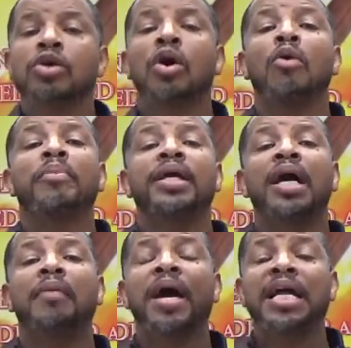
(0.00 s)
you're going to
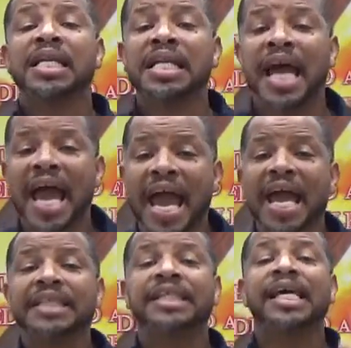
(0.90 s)
become a
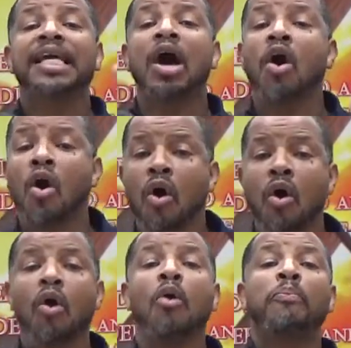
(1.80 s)
lazy
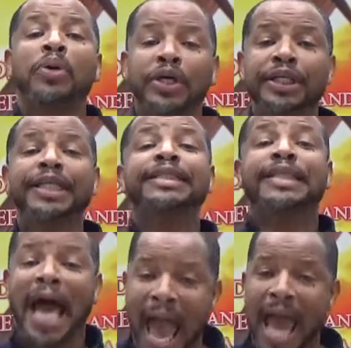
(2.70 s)
old putty
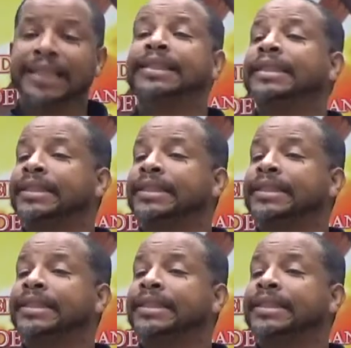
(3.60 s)
tat.